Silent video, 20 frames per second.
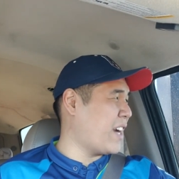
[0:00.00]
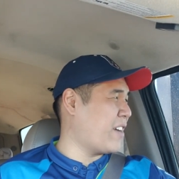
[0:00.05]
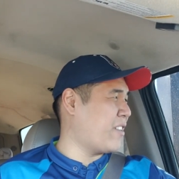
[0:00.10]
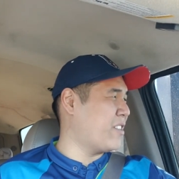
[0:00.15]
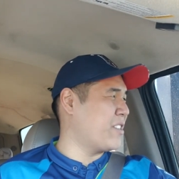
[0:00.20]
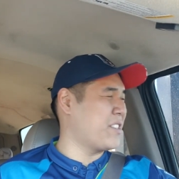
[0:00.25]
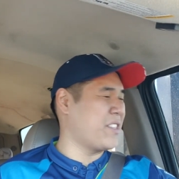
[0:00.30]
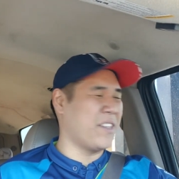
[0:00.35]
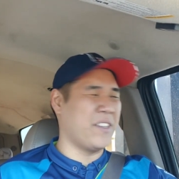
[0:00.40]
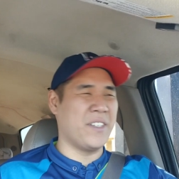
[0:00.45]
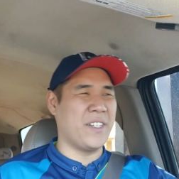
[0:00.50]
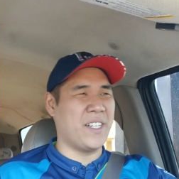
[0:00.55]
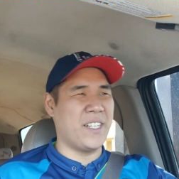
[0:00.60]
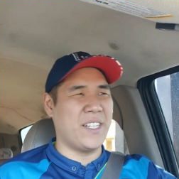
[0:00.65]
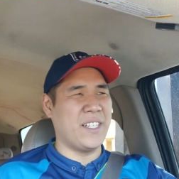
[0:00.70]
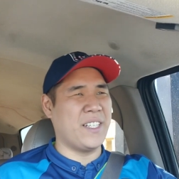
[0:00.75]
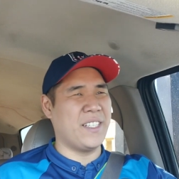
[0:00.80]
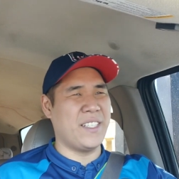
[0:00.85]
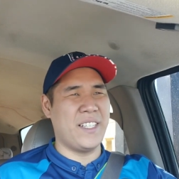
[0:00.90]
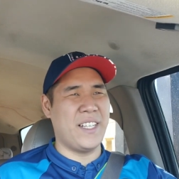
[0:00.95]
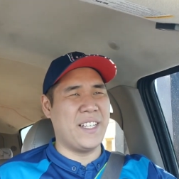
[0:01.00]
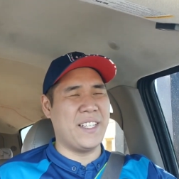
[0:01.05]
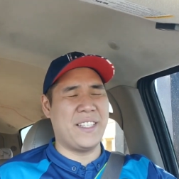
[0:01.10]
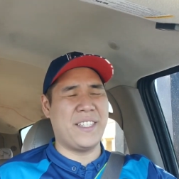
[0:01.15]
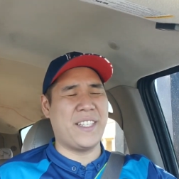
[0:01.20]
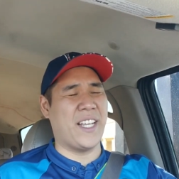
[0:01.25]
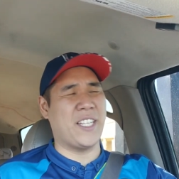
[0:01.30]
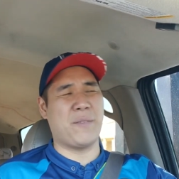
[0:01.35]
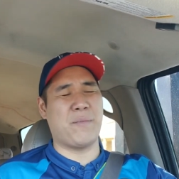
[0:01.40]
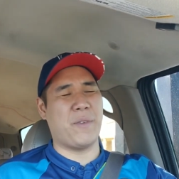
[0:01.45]
Arizona is
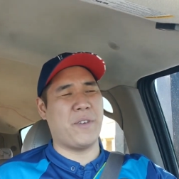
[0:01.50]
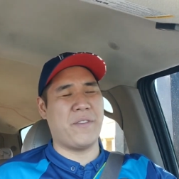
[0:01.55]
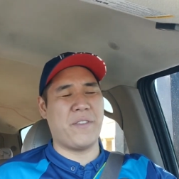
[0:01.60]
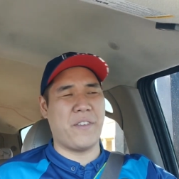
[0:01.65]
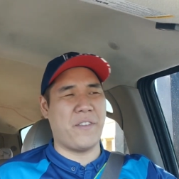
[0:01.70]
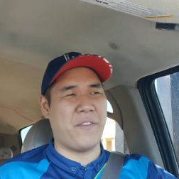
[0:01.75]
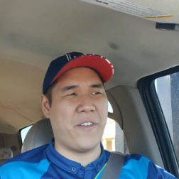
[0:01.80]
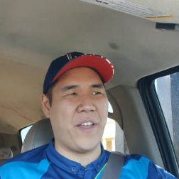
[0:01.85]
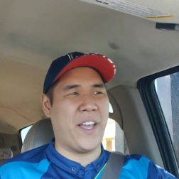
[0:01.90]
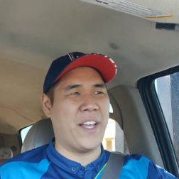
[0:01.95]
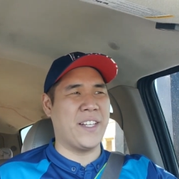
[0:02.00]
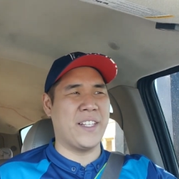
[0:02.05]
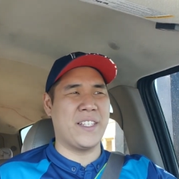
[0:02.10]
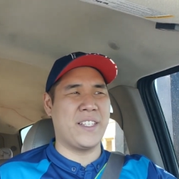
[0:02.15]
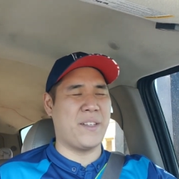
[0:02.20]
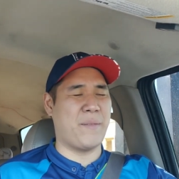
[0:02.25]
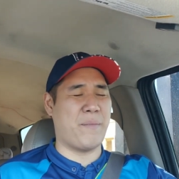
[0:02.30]
desperate for fans,